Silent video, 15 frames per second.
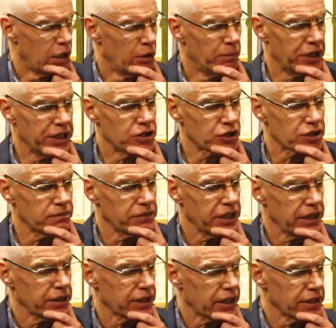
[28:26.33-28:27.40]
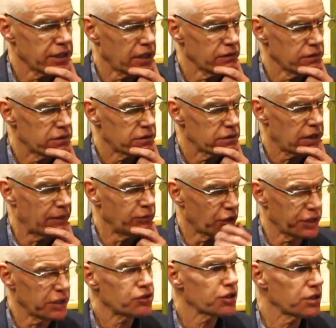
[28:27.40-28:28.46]
But it doesn't mean that I don't, I'm not
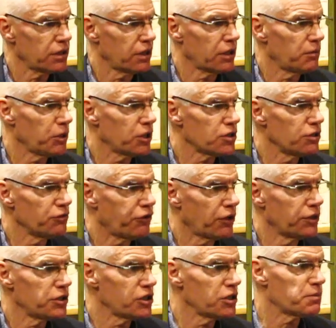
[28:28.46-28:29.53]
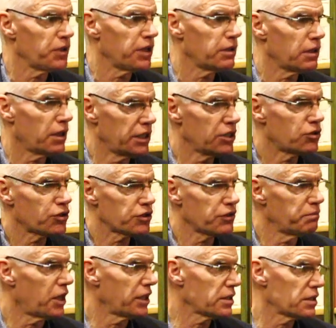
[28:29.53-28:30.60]
interested in it because ufology has been an interest of
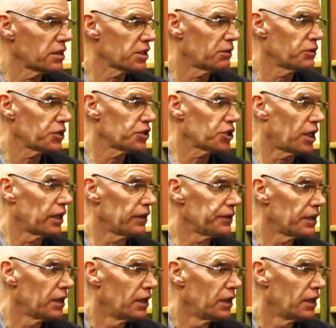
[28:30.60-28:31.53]
mine since I was a child.